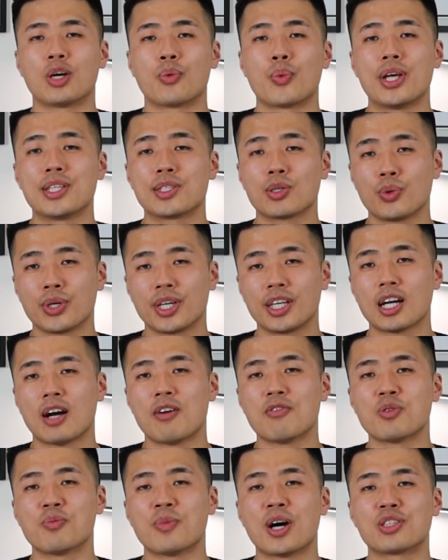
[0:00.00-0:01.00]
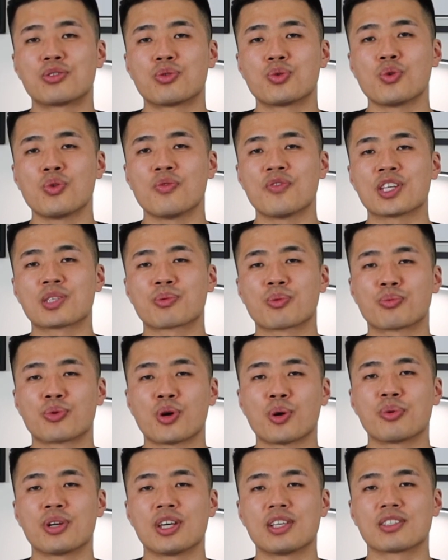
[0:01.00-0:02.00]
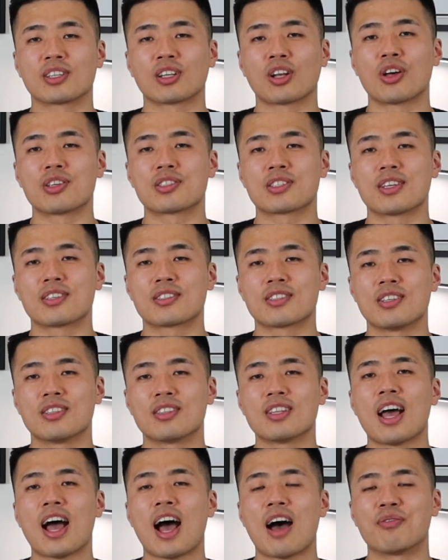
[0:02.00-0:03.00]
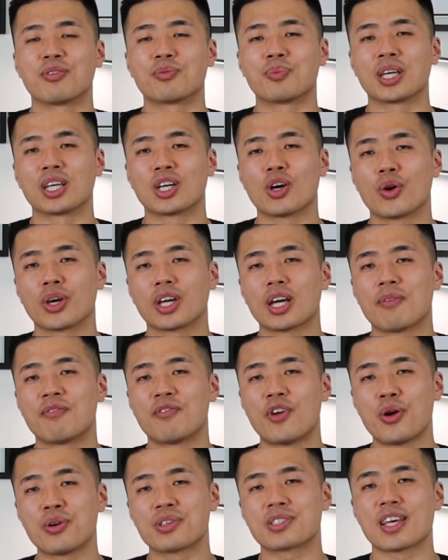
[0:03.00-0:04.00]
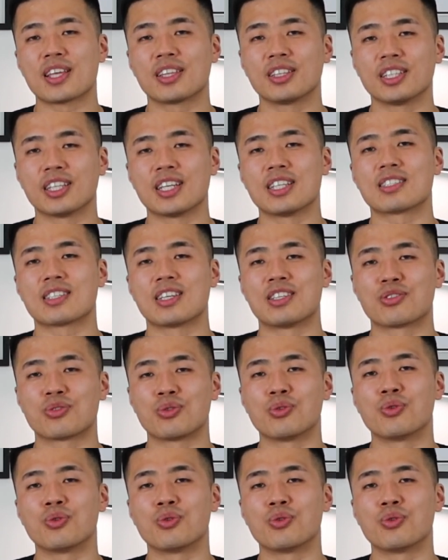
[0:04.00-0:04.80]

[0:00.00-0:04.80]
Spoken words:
The rental income for my 2 investment properties in Launceston have been going up very steadily since